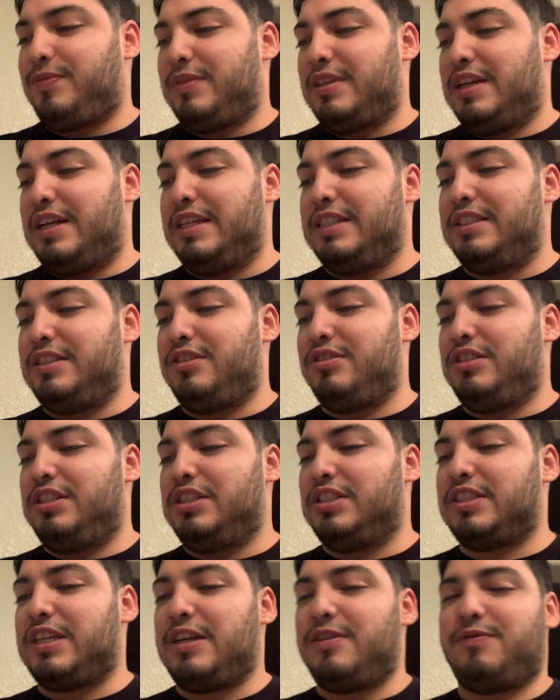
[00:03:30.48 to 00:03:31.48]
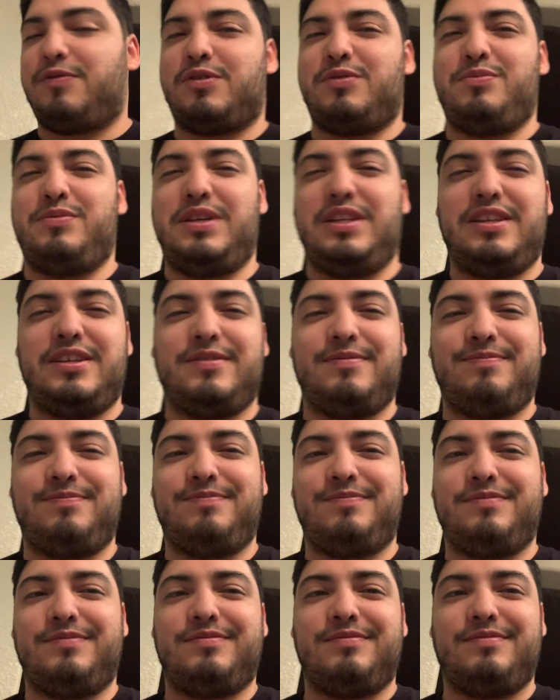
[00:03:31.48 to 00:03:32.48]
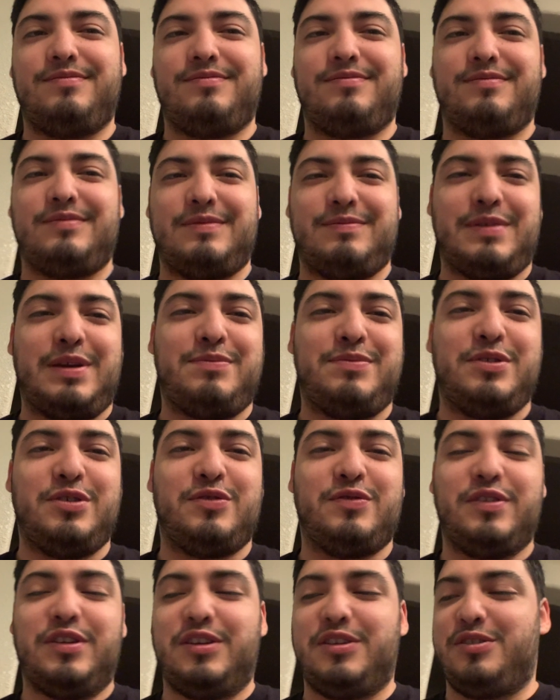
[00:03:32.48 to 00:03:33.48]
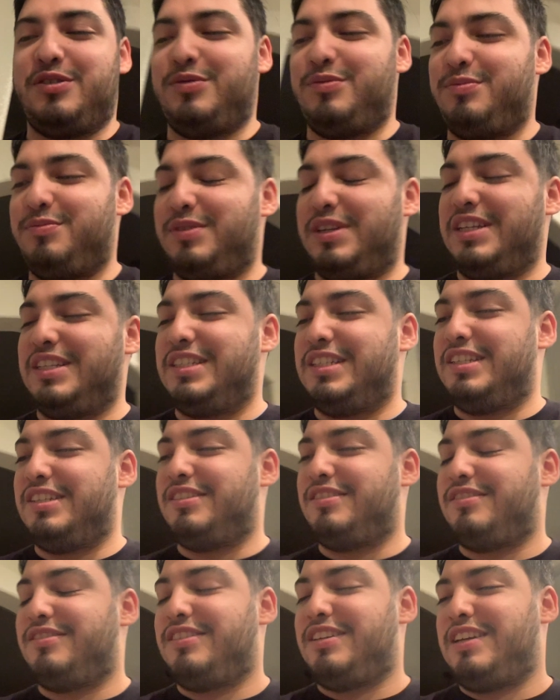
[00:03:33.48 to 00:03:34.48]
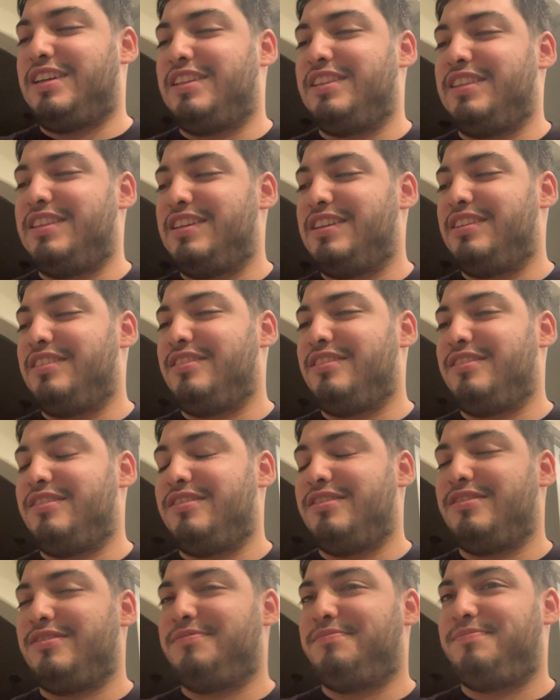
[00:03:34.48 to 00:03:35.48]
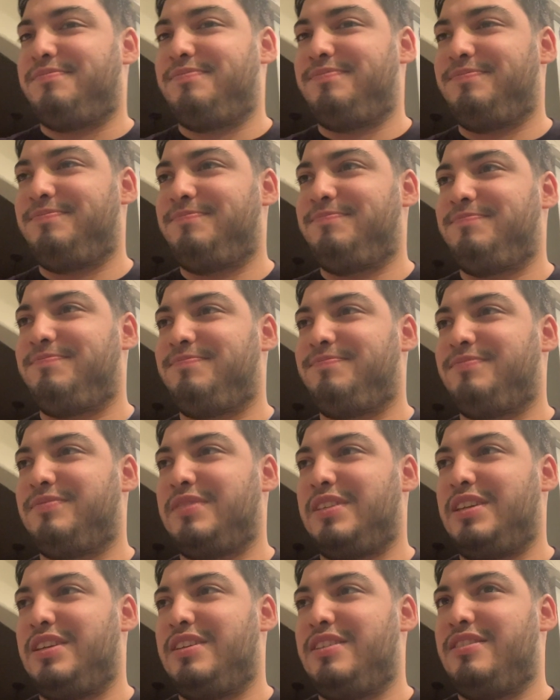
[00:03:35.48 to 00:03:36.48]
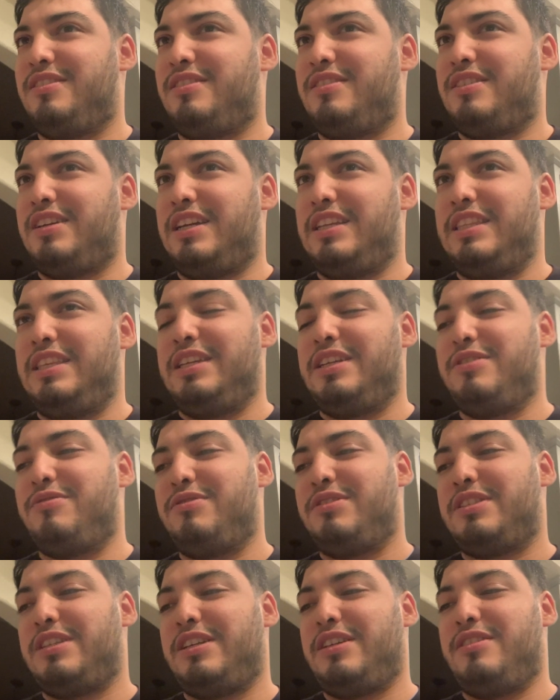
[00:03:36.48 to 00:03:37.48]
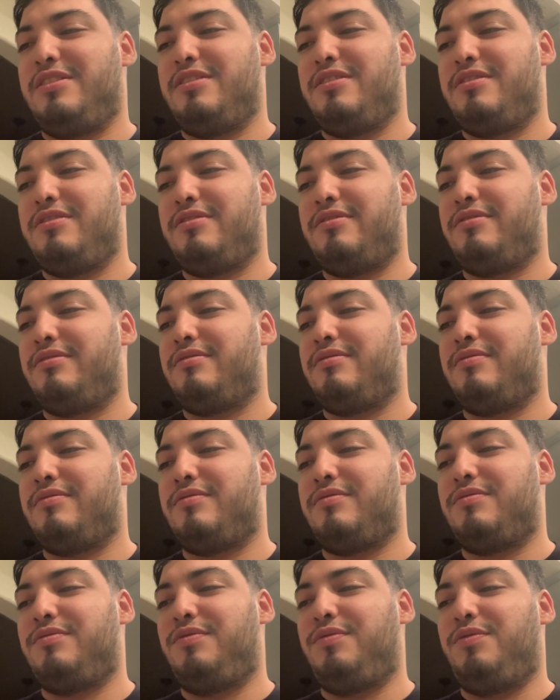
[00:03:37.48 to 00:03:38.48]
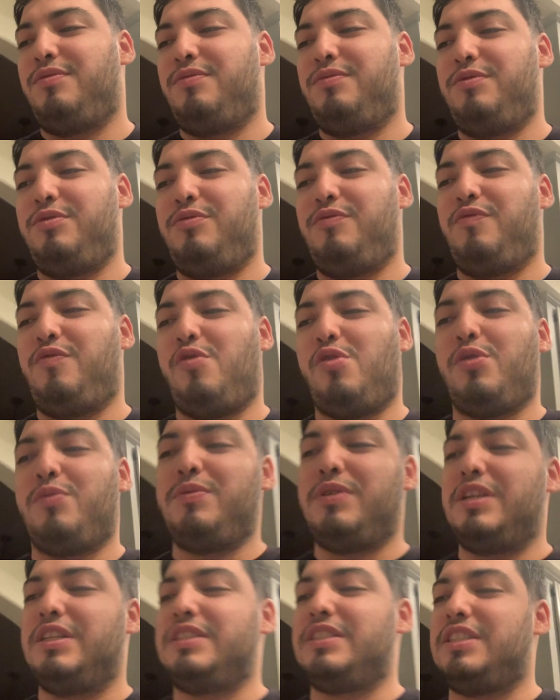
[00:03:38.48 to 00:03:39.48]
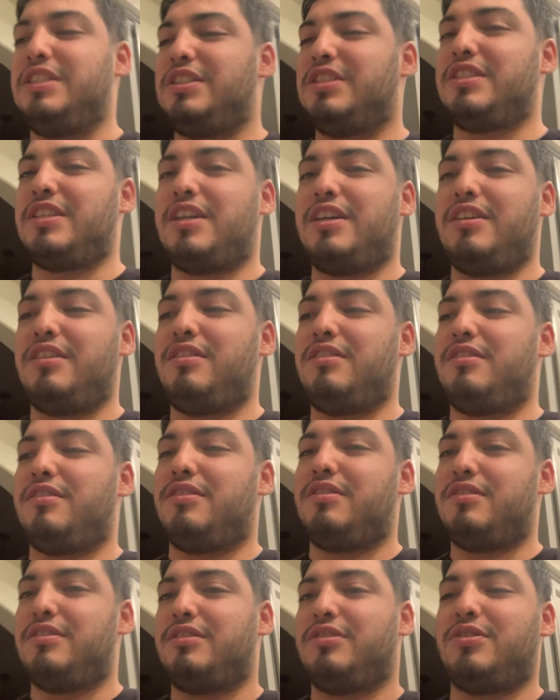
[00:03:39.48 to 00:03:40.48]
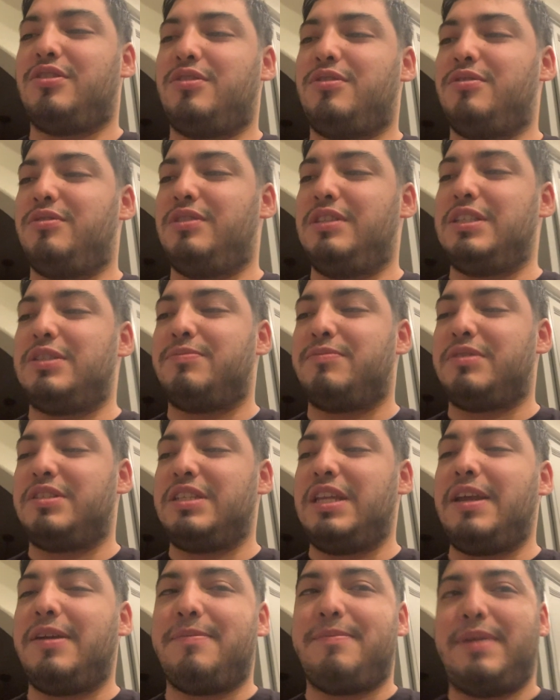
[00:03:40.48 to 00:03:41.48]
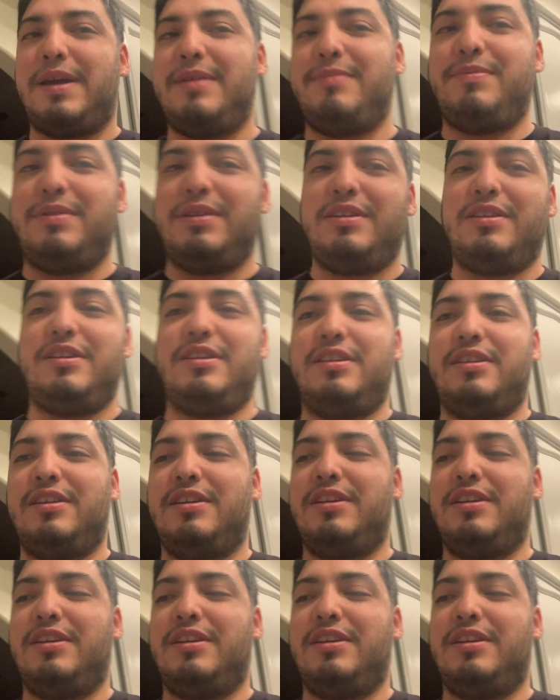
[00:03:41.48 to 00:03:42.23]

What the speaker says: seared each side for a minute. Might be overkill, but I did it. And then I think it was like 4 minutes each side. So this steak might be